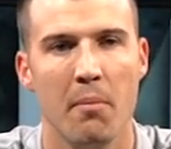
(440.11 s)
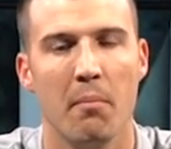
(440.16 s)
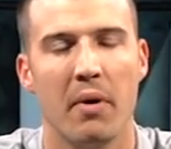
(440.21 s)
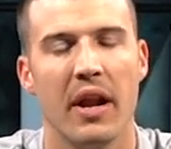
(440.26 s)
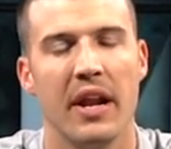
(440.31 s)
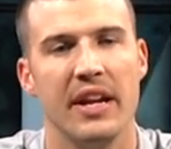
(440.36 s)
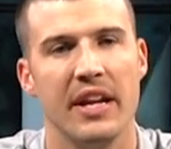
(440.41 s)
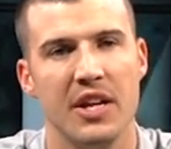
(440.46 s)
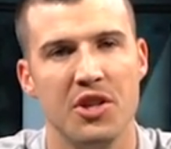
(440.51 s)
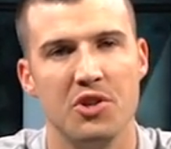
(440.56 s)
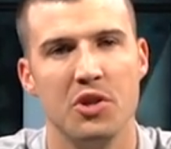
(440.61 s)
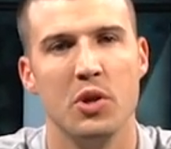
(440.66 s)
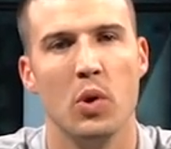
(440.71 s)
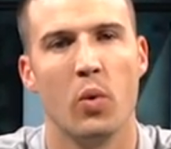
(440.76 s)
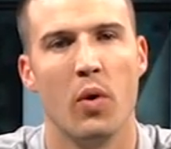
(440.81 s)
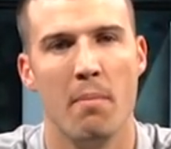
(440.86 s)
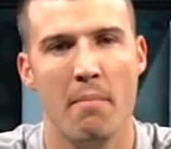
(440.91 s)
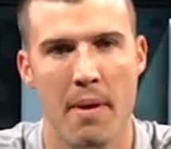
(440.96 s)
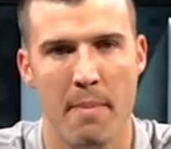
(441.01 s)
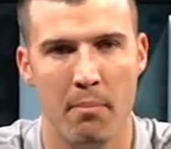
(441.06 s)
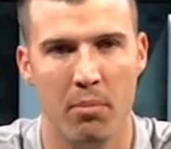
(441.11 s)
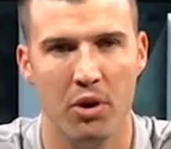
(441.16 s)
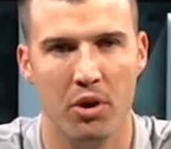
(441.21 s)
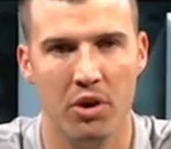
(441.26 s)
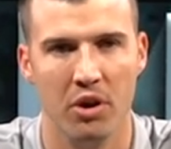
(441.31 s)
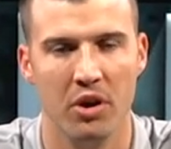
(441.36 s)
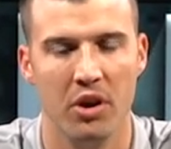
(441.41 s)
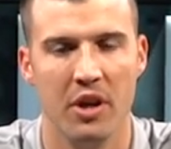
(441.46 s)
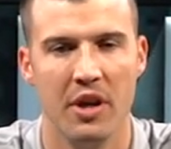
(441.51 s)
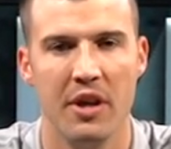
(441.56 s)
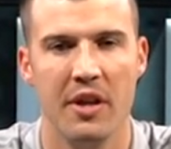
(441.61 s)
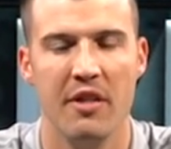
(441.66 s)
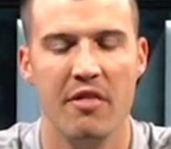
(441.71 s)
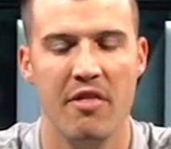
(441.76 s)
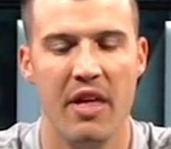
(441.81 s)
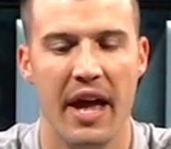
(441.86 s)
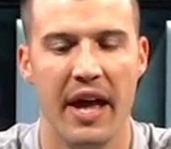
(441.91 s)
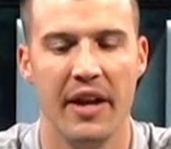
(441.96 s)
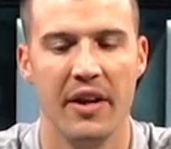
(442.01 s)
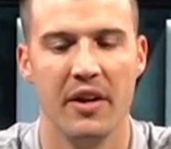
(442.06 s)
but i need you to remember
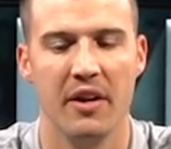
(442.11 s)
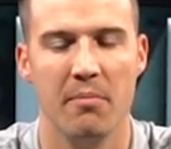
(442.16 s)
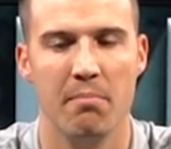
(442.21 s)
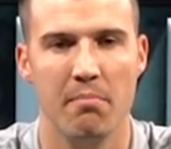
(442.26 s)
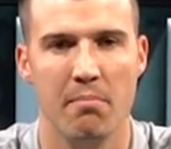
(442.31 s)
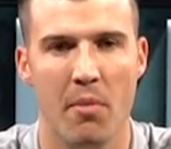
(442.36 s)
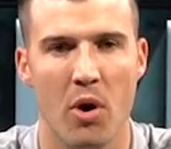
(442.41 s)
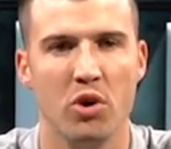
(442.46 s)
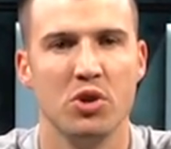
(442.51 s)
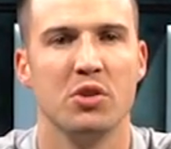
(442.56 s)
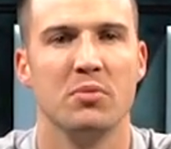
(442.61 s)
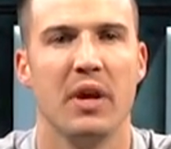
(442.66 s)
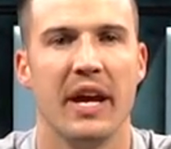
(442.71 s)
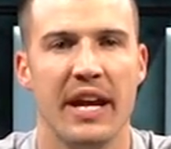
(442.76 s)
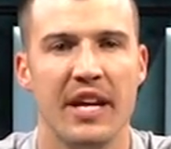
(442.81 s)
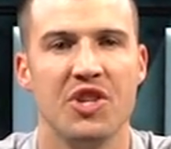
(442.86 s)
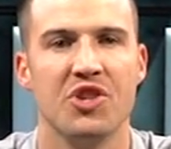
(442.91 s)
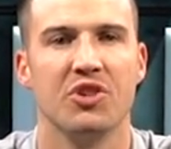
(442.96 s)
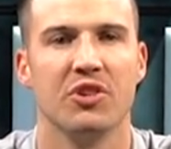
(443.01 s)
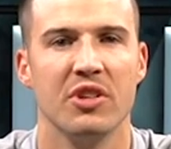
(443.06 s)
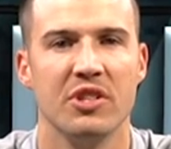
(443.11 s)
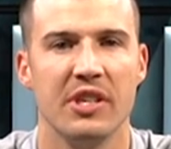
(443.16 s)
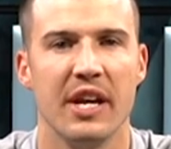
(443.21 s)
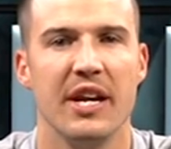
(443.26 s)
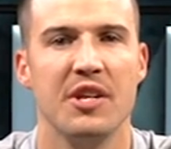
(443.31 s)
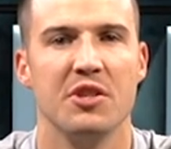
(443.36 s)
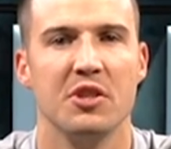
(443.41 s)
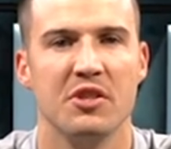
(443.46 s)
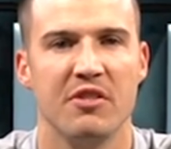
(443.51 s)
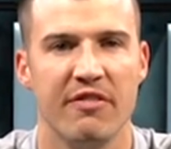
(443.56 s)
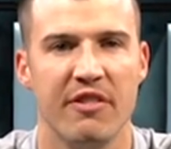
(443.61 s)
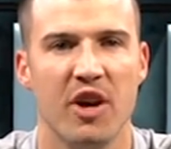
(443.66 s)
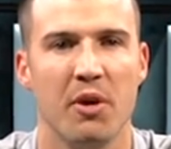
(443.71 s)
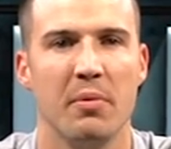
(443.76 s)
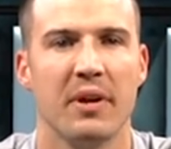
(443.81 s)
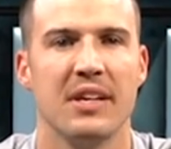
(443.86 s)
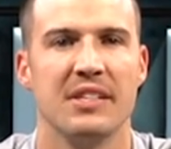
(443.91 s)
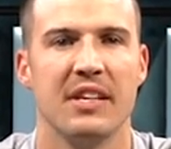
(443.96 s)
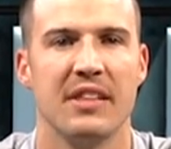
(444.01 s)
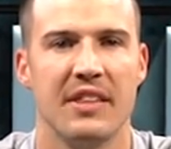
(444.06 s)
that most insurance agents fail
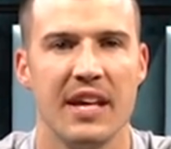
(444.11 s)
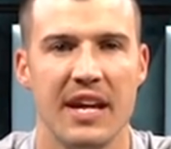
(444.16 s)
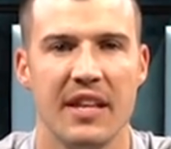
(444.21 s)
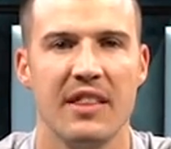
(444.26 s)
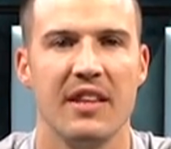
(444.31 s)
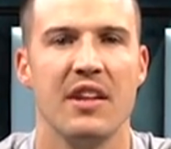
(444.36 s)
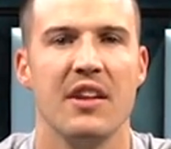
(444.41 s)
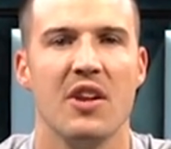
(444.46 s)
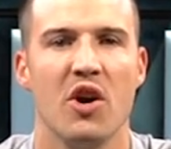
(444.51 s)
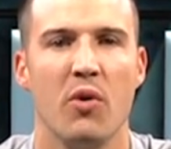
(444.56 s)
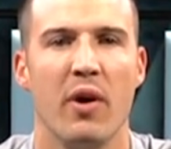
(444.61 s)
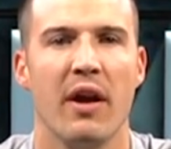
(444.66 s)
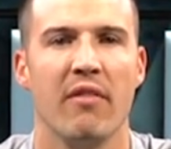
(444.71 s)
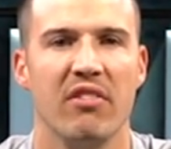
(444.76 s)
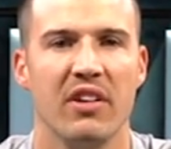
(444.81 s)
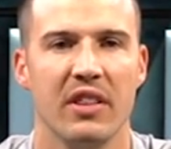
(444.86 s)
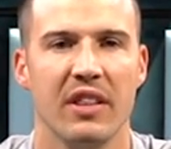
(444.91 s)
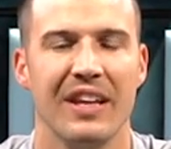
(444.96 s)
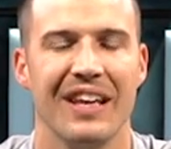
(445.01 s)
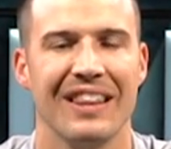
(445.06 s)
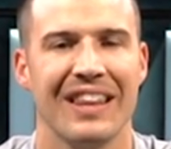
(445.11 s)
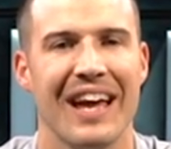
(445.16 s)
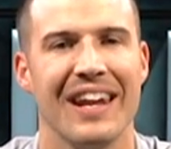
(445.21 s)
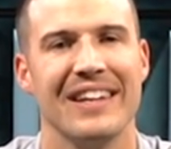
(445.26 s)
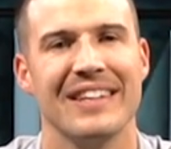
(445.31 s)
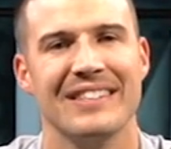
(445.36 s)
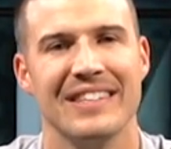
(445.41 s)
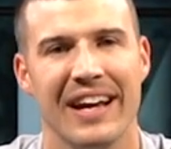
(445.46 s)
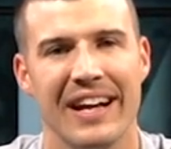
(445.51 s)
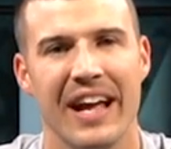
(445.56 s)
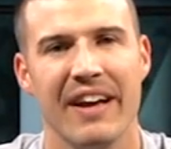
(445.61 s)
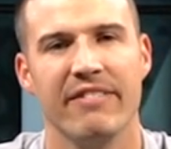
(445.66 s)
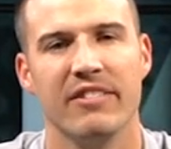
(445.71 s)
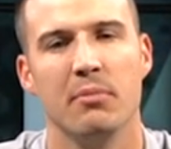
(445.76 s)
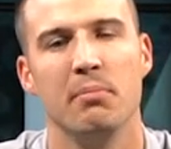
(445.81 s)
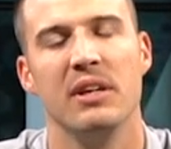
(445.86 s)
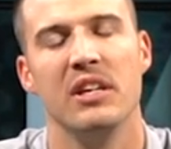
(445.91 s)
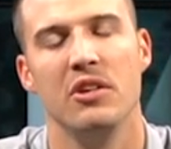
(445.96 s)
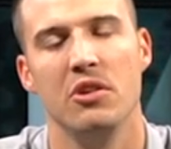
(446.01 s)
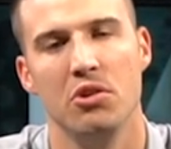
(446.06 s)
because they think they know everything. That does not have
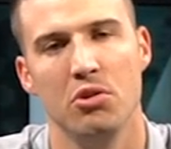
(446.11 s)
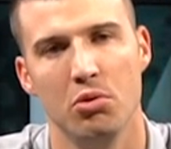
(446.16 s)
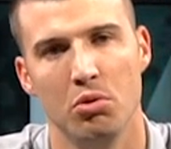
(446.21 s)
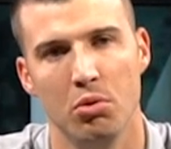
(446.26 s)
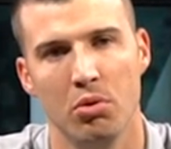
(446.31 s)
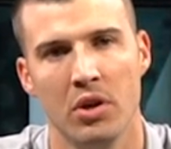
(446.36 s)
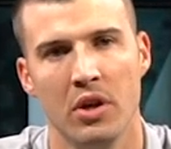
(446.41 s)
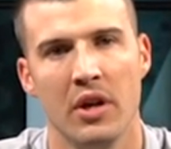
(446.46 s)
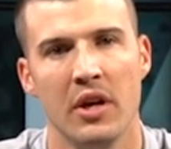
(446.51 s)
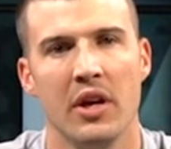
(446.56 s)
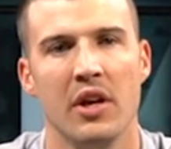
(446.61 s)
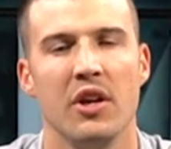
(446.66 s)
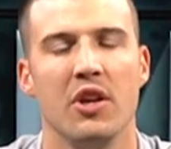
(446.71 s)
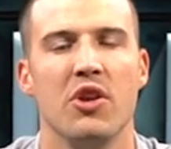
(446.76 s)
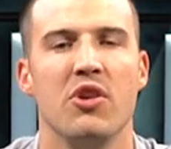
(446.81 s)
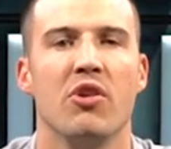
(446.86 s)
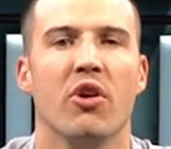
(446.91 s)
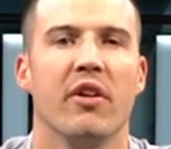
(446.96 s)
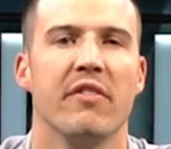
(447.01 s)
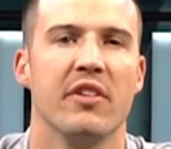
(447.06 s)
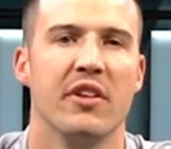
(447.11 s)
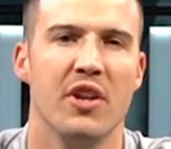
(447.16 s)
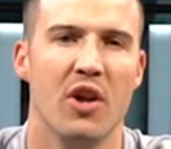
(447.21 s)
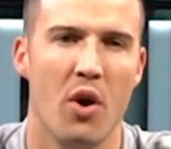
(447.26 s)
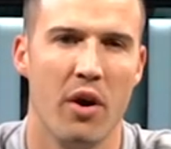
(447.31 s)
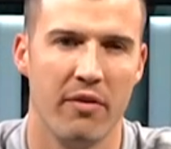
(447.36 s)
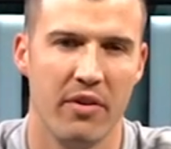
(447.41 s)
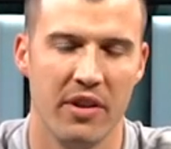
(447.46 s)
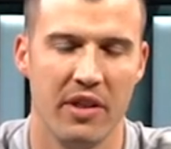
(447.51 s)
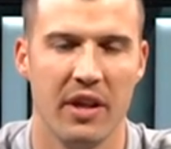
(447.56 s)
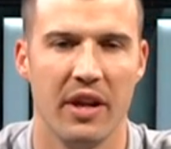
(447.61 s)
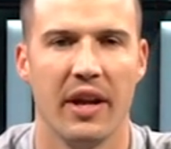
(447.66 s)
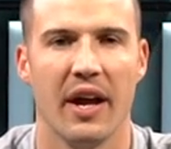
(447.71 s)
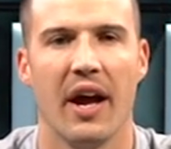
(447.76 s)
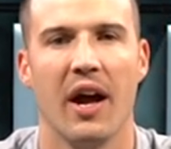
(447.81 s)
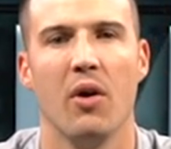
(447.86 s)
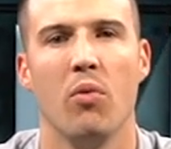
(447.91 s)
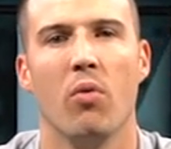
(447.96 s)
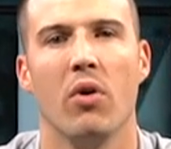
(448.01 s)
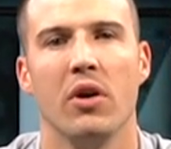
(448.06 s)
to be you. You don't have to know everything.
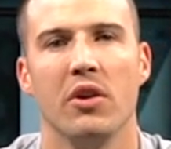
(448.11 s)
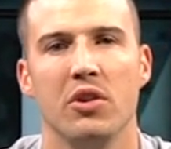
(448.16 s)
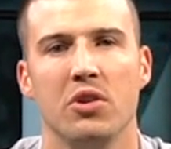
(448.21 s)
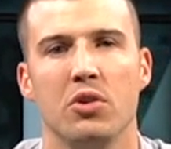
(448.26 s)
I want